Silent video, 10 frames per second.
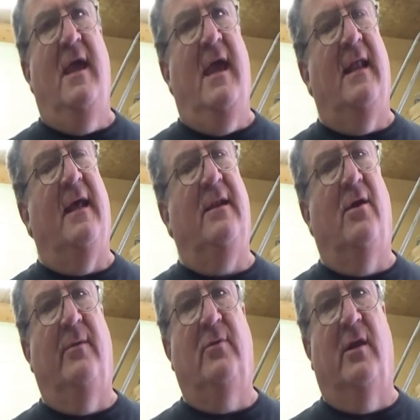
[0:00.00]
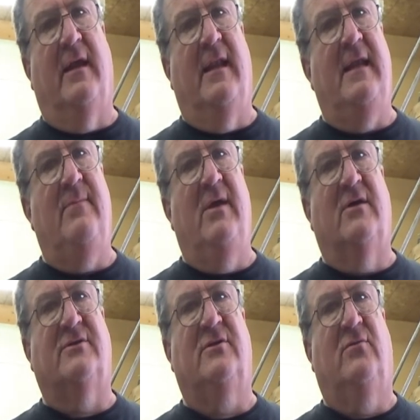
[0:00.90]
and I know I'm going to get
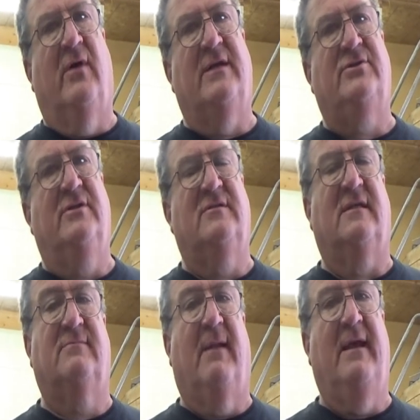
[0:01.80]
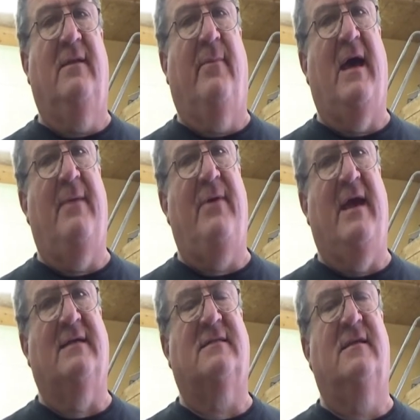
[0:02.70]
emails and questions, explain the
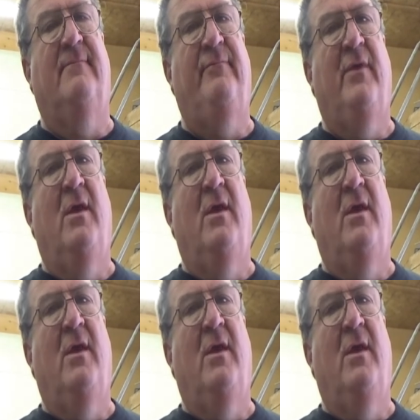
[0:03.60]
bypass.